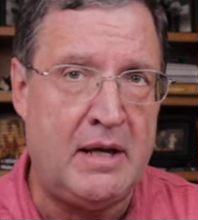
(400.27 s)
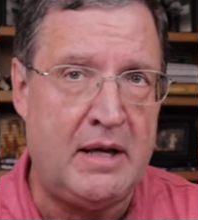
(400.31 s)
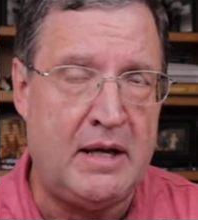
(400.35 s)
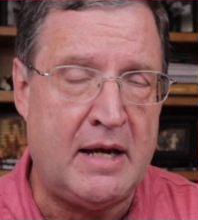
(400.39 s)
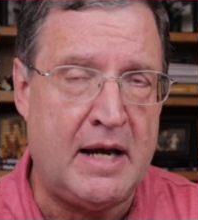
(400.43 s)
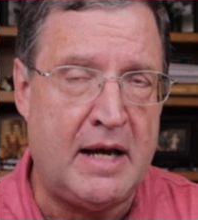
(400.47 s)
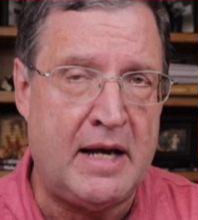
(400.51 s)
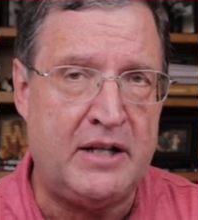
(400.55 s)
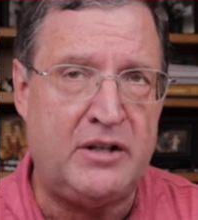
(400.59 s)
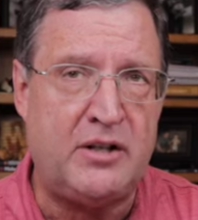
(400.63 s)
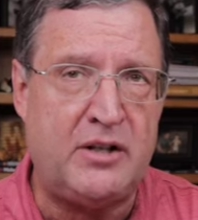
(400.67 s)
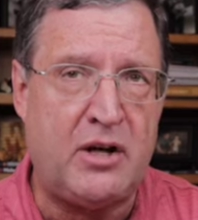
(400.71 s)

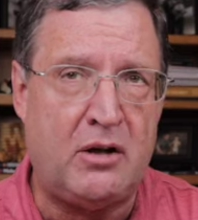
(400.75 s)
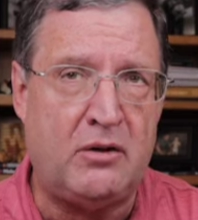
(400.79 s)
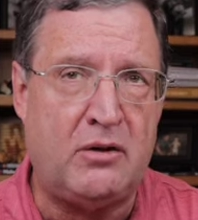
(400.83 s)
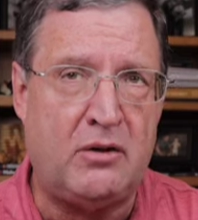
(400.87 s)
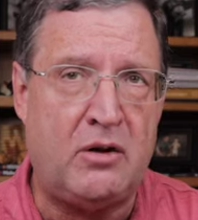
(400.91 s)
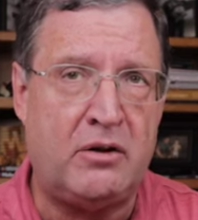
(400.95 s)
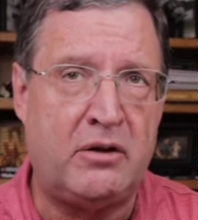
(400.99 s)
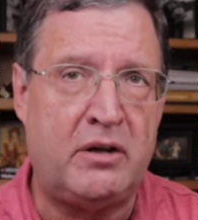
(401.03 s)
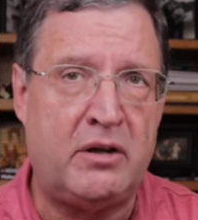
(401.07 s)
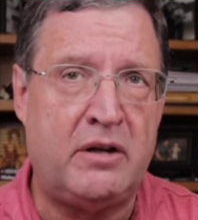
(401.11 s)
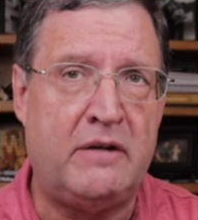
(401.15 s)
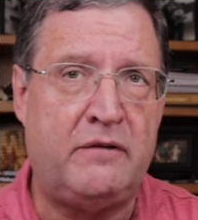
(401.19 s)
I had taught
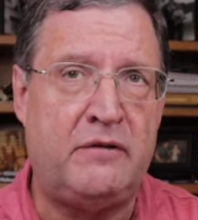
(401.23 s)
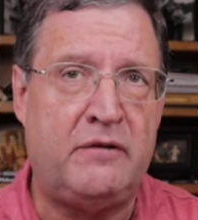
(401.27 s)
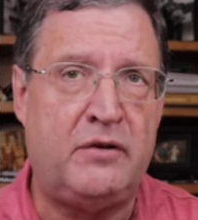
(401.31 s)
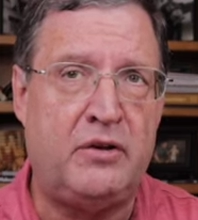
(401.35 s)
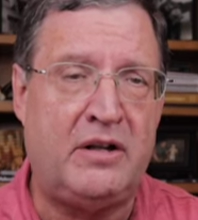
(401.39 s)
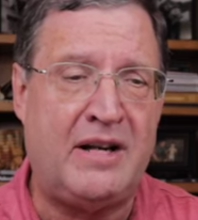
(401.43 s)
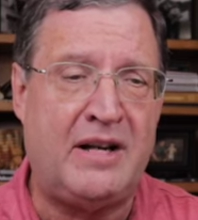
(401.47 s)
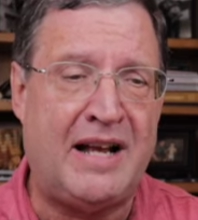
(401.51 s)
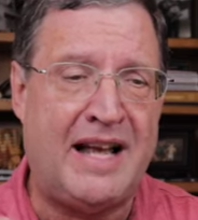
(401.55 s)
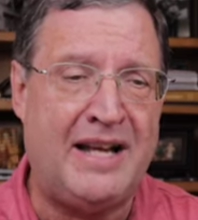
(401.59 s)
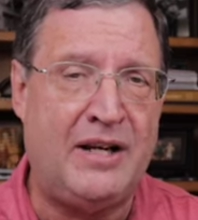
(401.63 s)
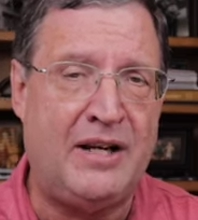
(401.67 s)
long enough to
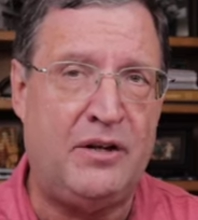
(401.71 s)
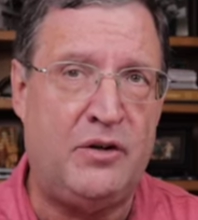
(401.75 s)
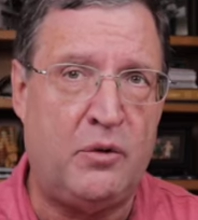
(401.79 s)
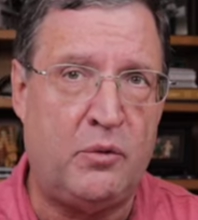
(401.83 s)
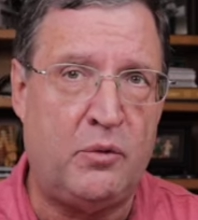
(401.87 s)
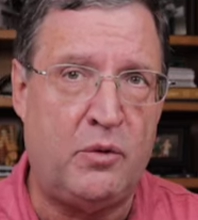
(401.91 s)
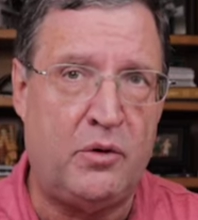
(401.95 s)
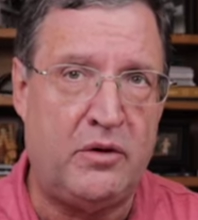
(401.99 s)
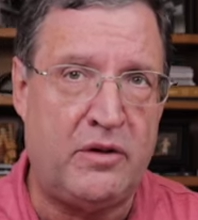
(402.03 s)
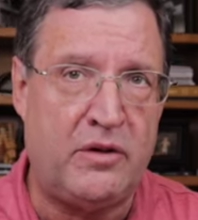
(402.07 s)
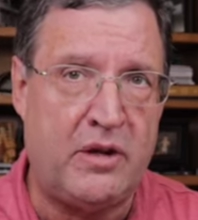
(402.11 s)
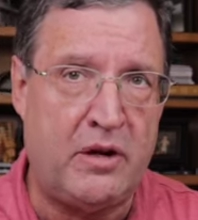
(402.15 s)
kind of know
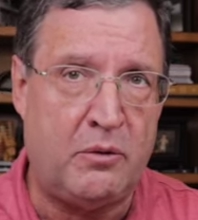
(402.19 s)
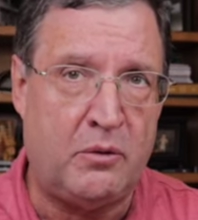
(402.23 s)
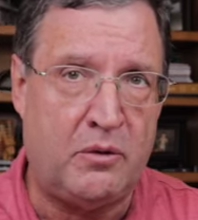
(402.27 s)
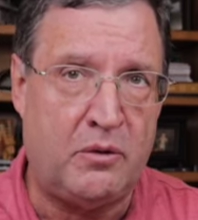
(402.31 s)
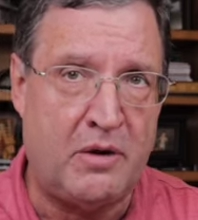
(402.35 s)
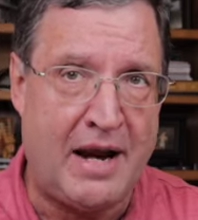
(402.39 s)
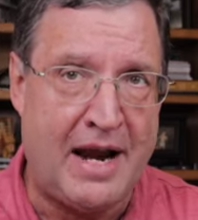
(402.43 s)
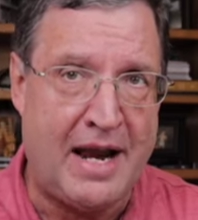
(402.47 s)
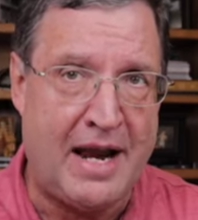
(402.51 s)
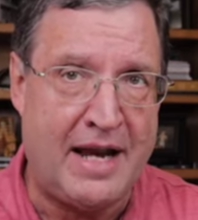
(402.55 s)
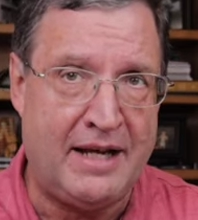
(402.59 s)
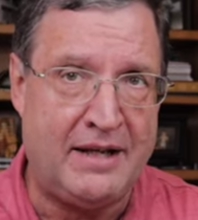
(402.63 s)
where they were
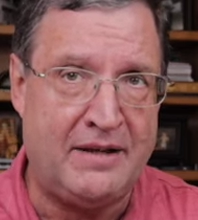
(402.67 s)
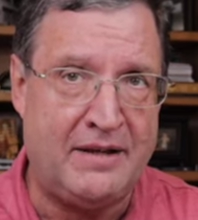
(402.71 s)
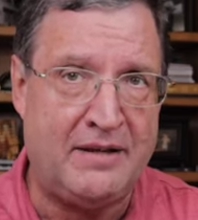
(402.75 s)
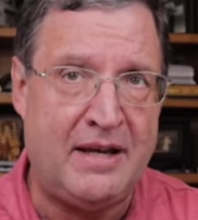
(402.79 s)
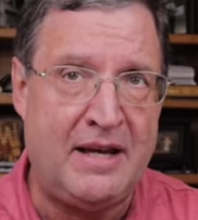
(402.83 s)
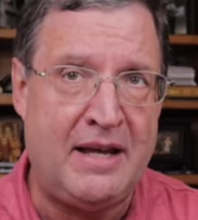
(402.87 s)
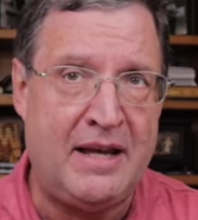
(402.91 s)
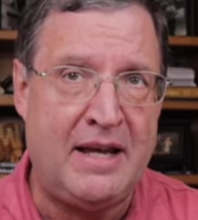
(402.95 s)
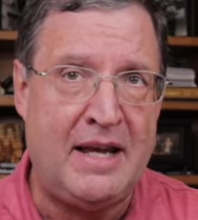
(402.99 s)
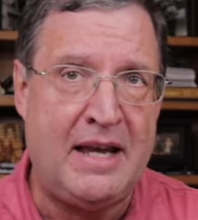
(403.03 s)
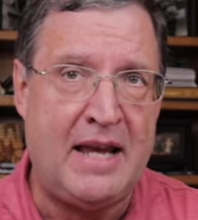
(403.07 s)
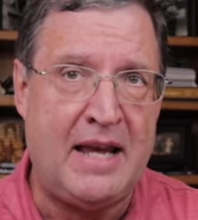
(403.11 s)
at,
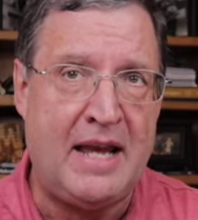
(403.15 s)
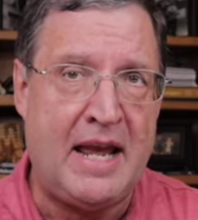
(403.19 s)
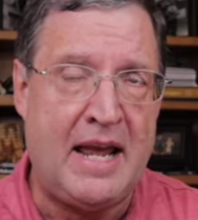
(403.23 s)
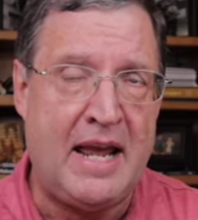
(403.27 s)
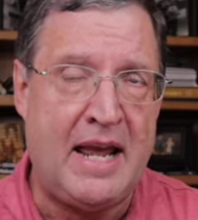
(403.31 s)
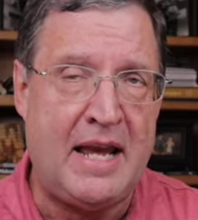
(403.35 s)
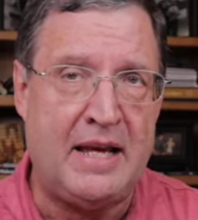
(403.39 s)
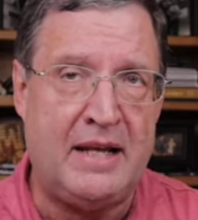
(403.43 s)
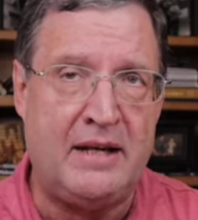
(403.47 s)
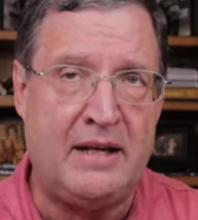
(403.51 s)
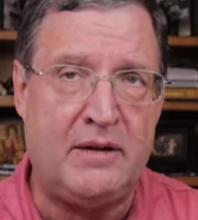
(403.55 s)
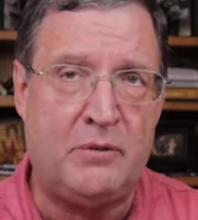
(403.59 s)

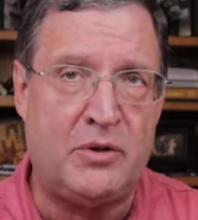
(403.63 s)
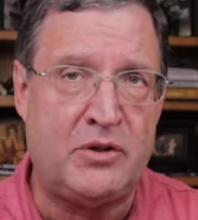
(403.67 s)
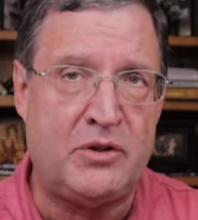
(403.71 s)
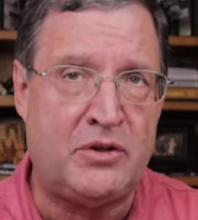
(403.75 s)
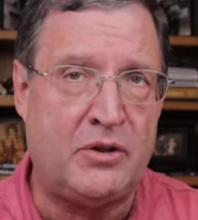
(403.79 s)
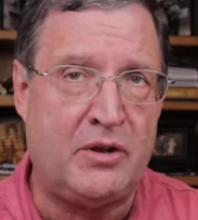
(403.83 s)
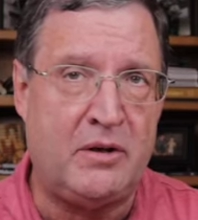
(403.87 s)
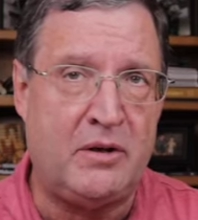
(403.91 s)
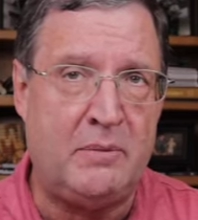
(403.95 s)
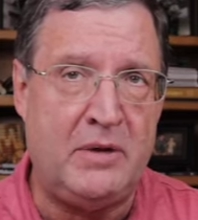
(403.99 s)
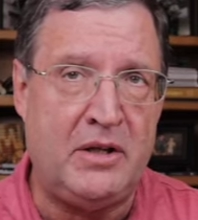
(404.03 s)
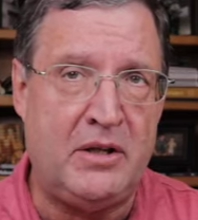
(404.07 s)
and it
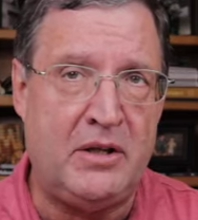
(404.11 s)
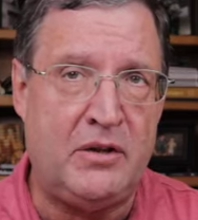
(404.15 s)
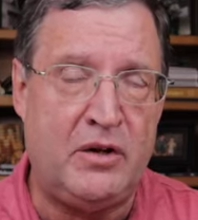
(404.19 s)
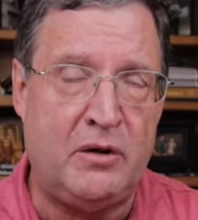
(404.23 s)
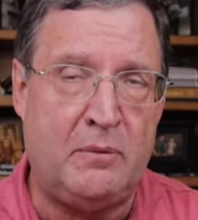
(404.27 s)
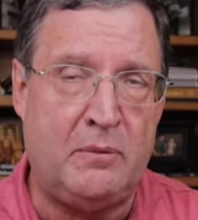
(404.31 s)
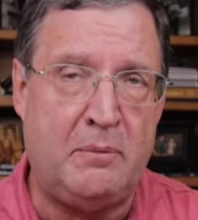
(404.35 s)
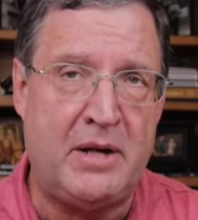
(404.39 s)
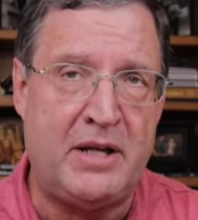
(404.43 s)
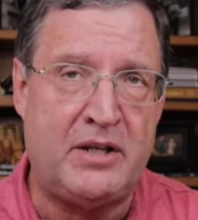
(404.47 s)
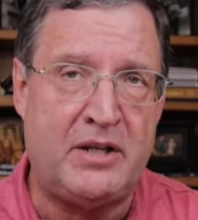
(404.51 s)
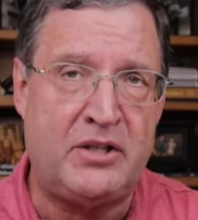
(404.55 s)
wasn't going to be in their
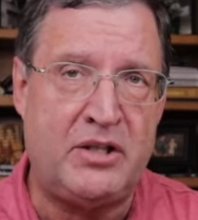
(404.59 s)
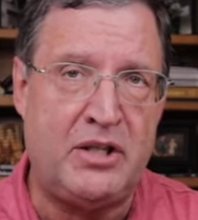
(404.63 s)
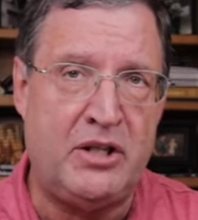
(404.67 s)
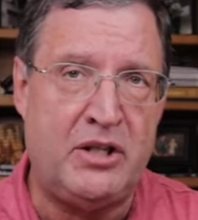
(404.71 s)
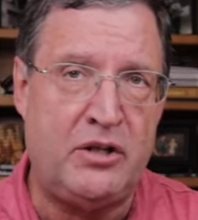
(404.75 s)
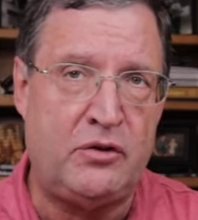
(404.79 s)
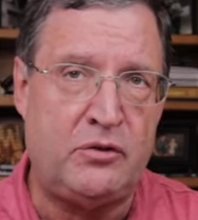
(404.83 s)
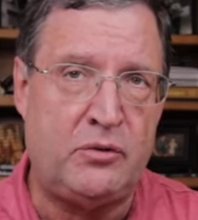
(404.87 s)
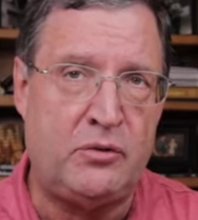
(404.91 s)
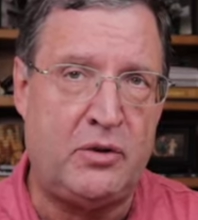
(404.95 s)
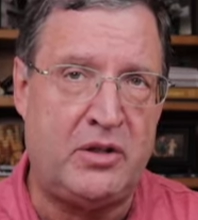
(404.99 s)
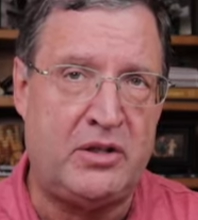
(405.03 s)
best
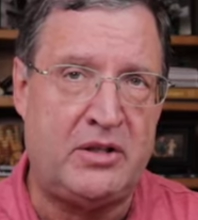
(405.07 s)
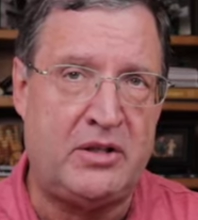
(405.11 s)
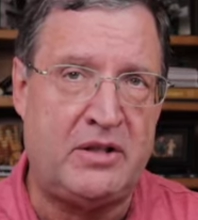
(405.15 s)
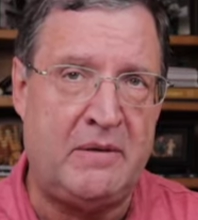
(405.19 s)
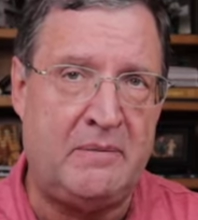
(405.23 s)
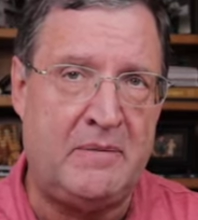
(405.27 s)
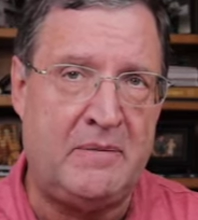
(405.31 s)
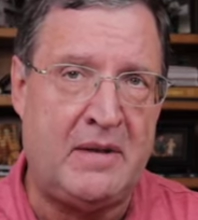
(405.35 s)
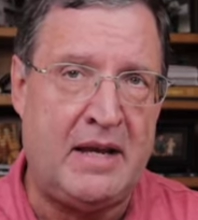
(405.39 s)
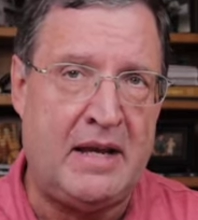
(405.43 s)
interest.